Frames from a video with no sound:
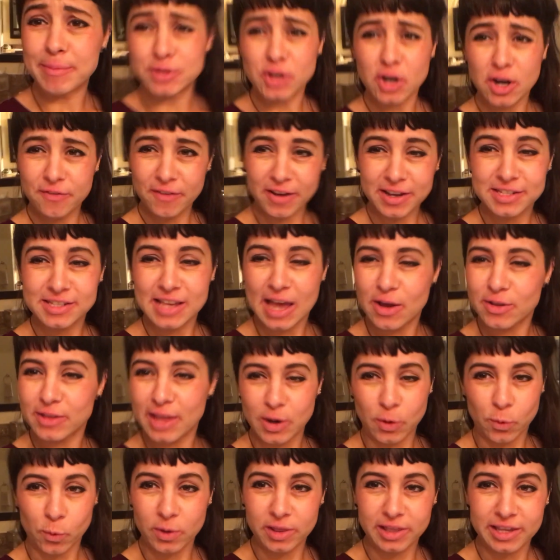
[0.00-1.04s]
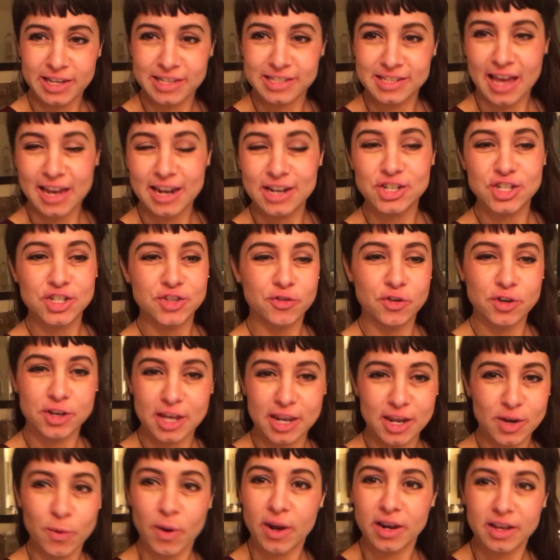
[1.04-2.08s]
I'm sorry if I sound like really excited just for
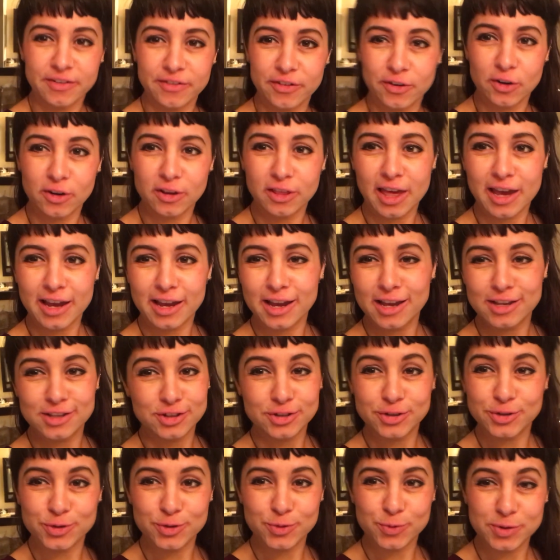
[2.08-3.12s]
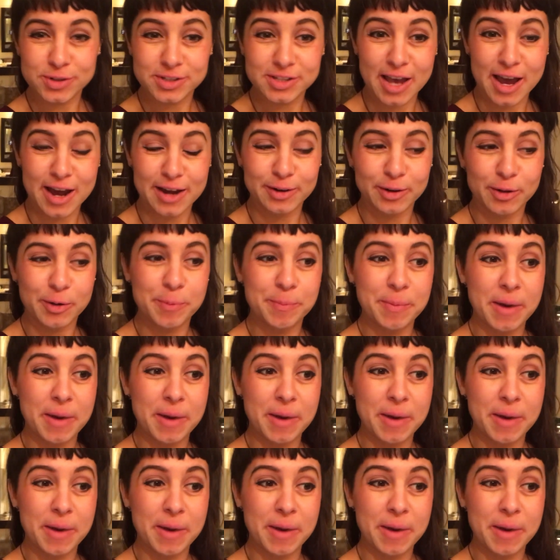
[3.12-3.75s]
getting ready for like a student recital,